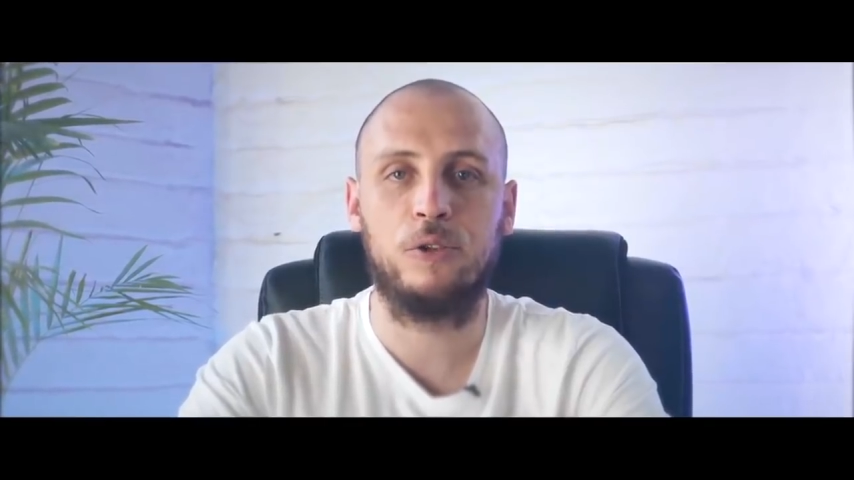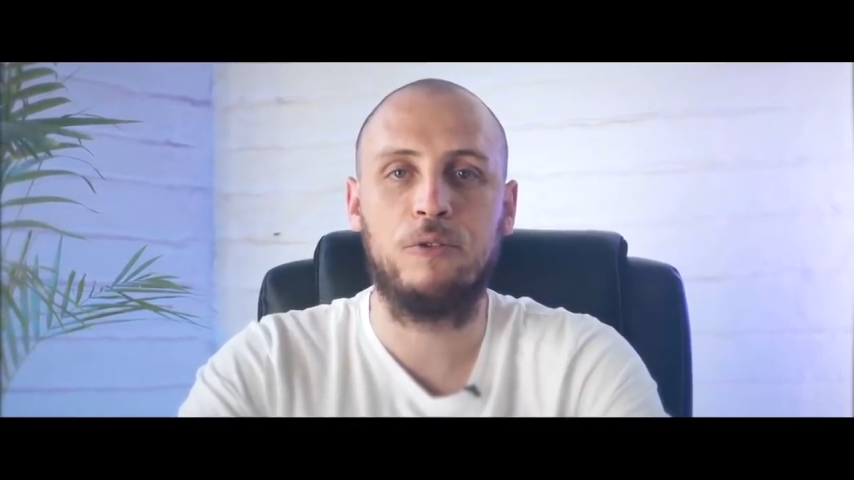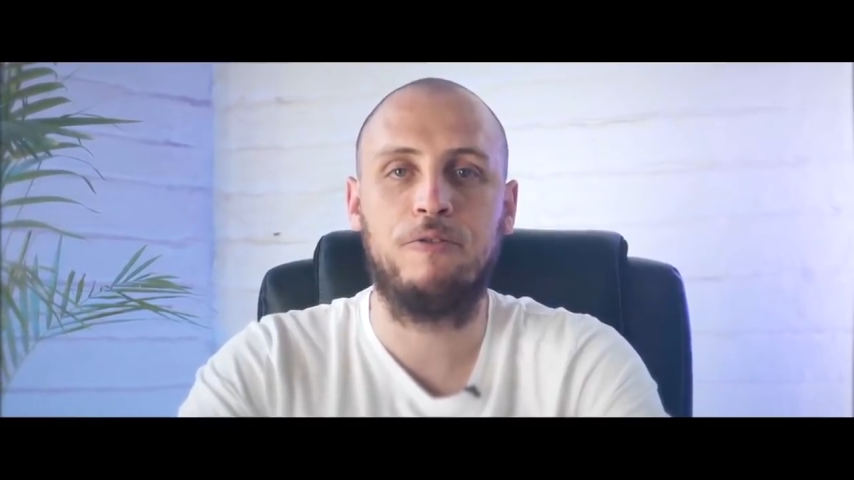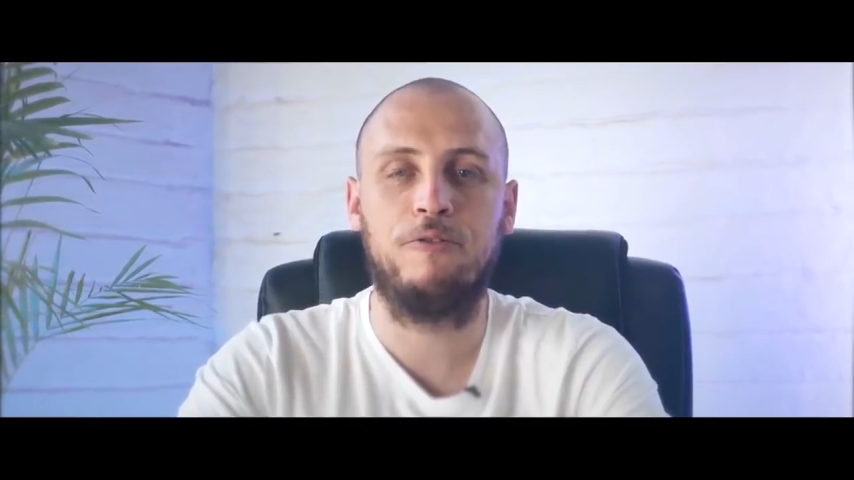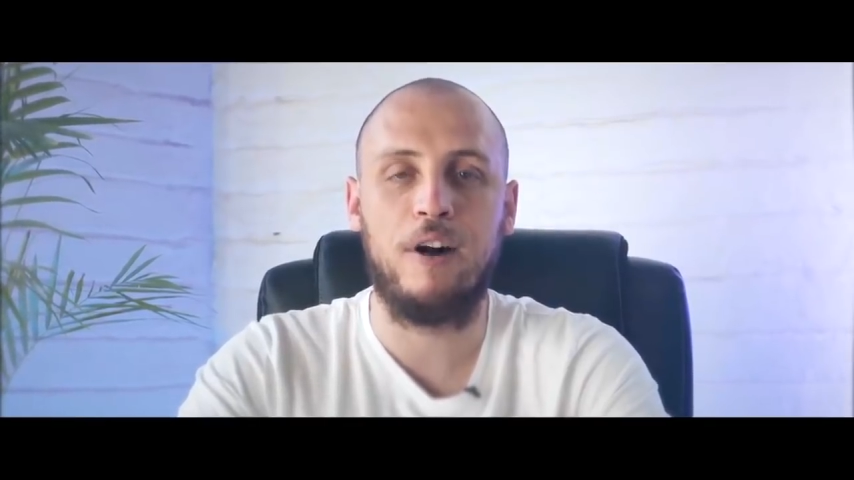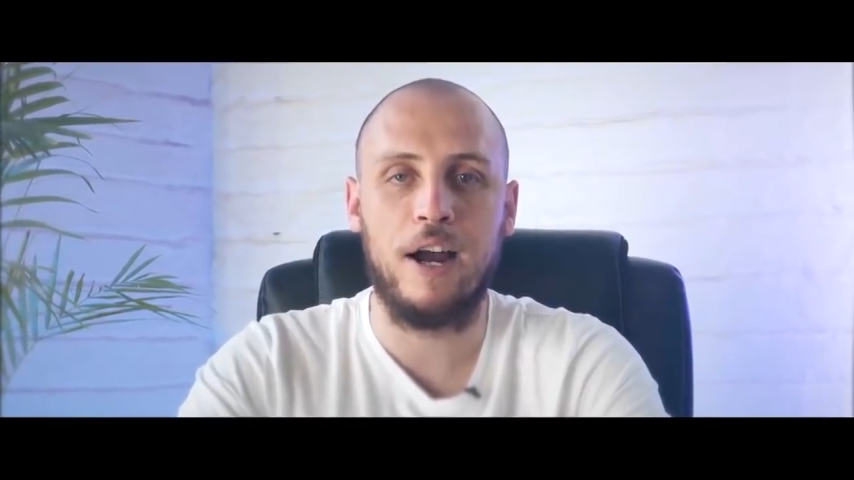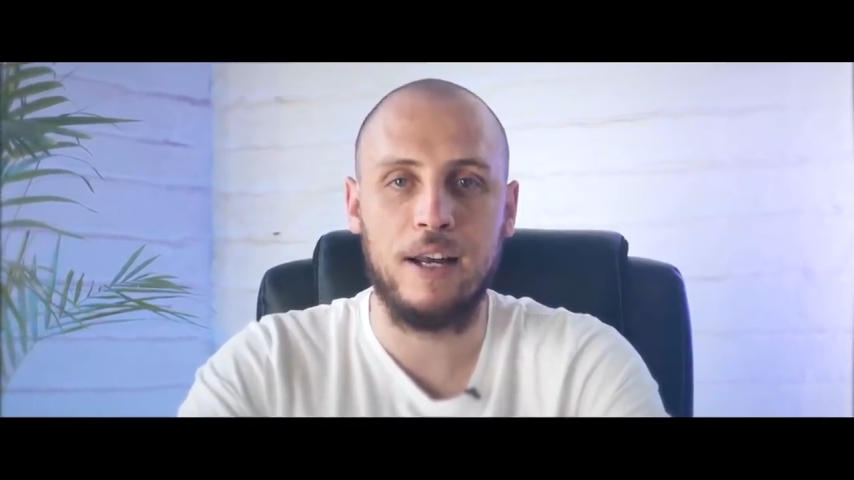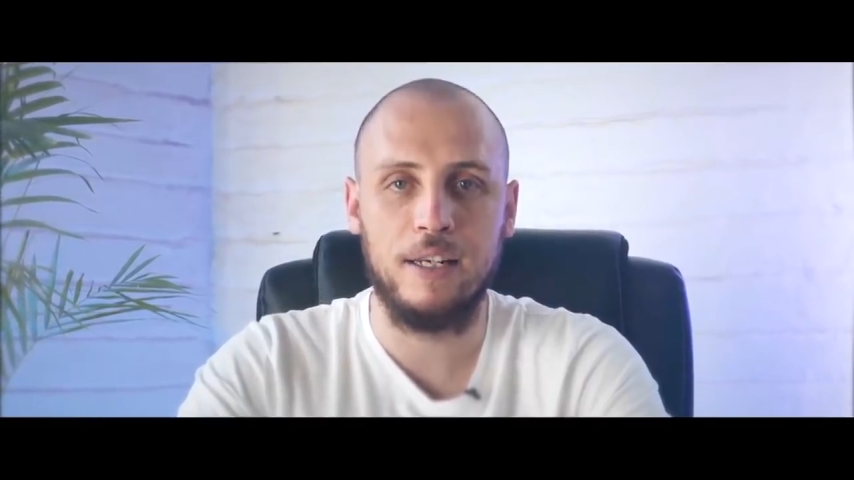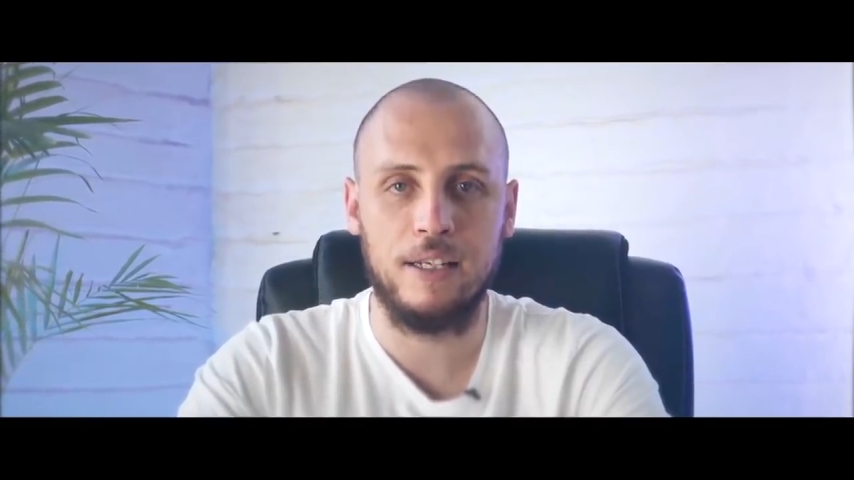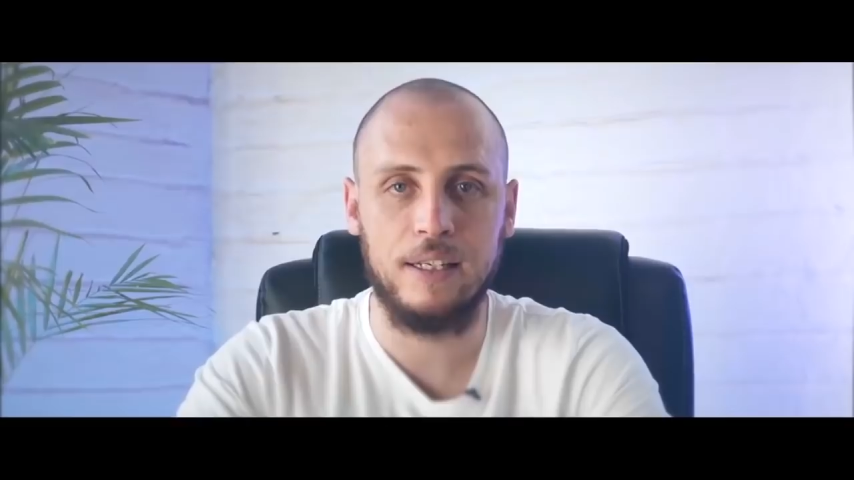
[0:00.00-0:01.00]
to
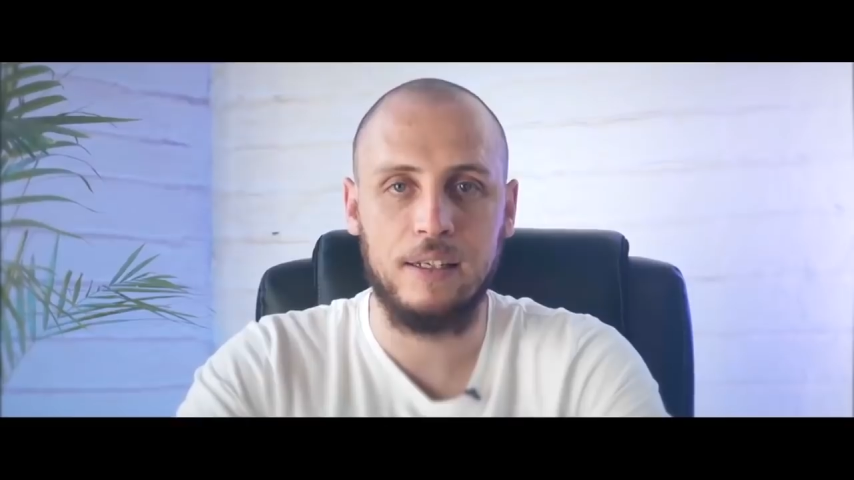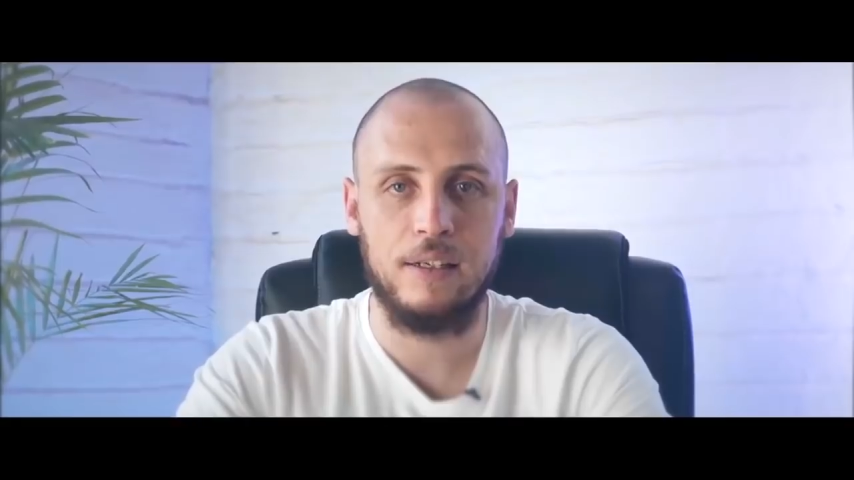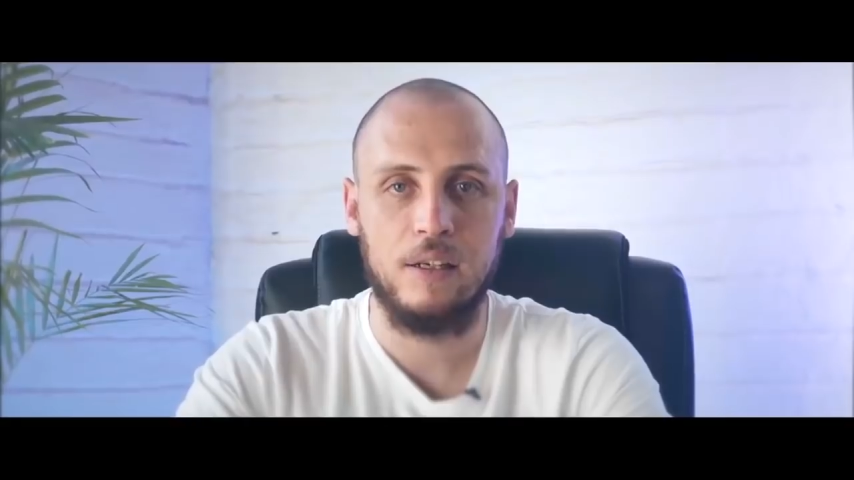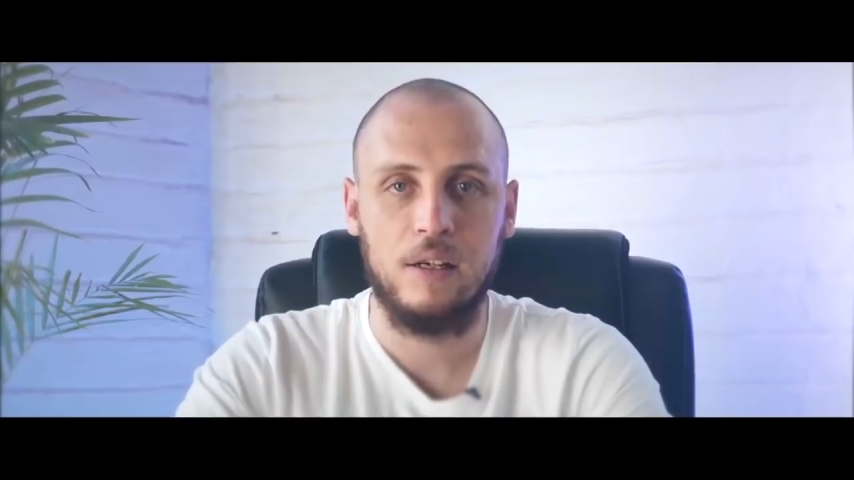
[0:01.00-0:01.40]
finally